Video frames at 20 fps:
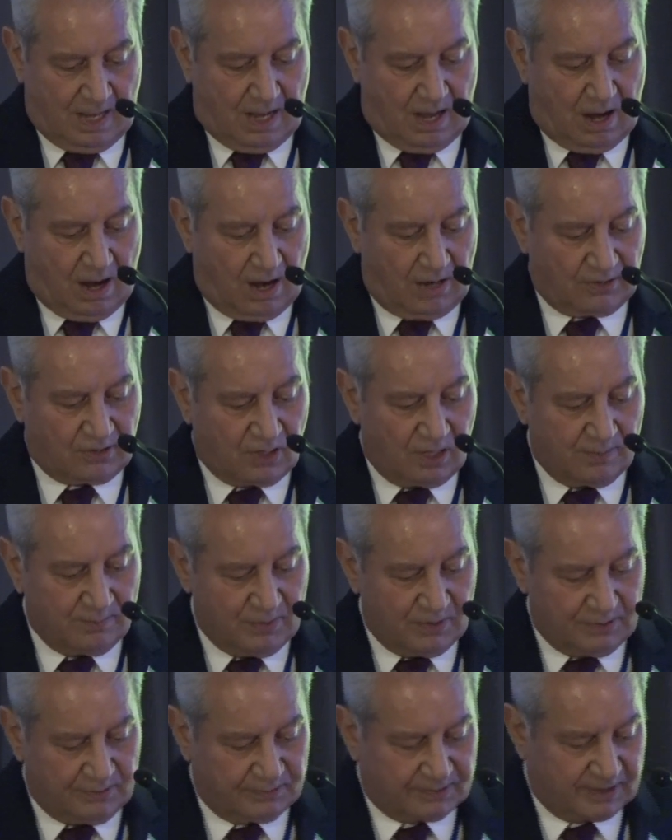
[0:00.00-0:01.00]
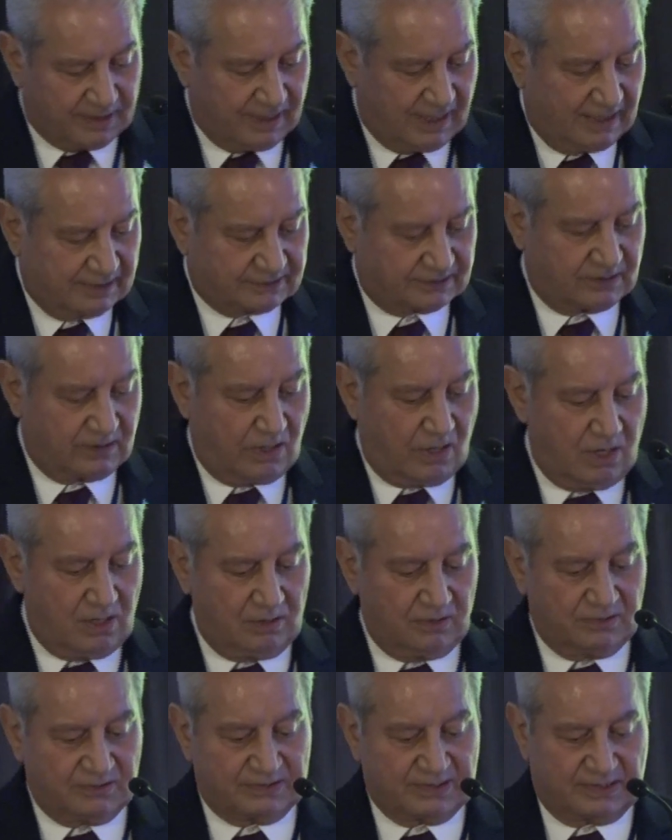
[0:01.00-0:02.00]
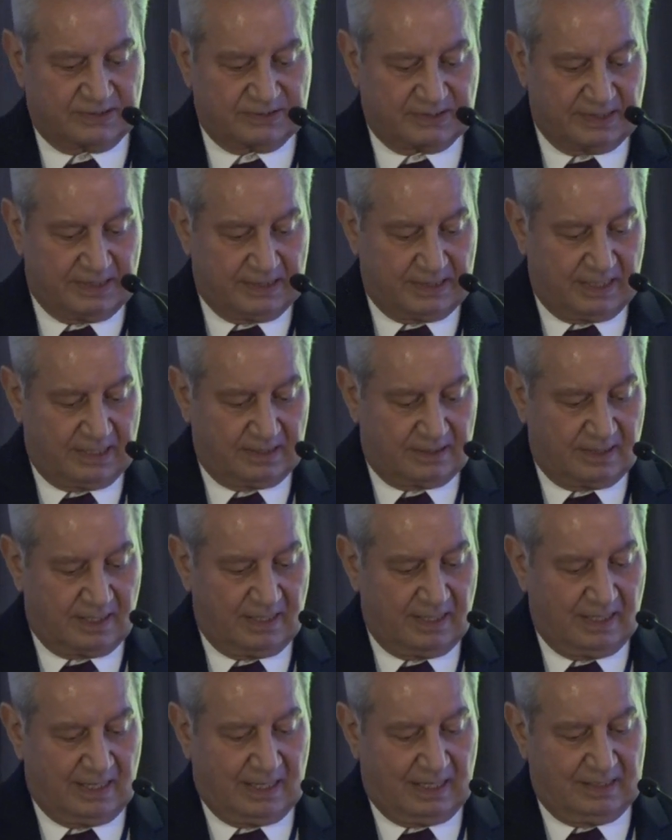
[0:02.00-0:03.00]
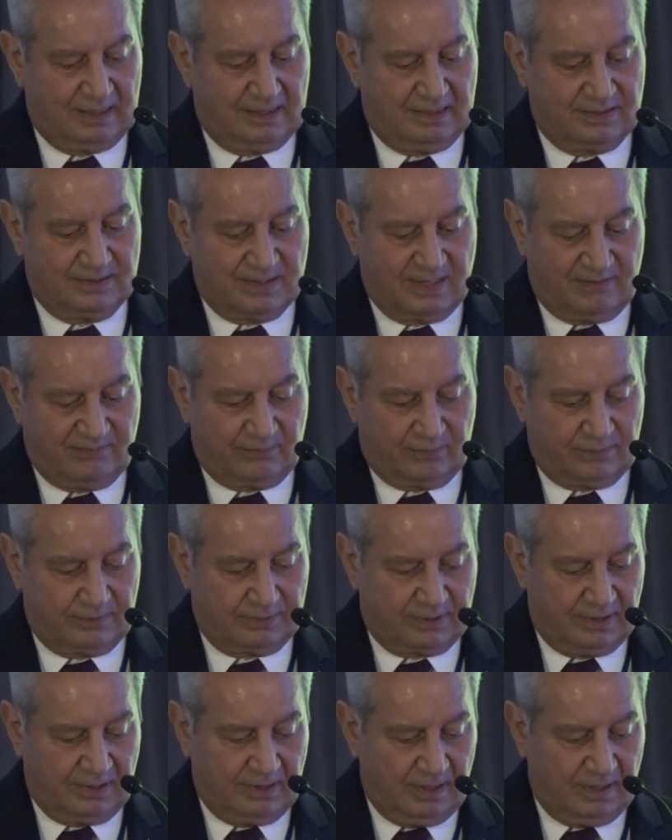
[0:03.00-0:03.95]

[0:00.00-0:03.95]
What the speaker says: Our community has long succeeded and endeavored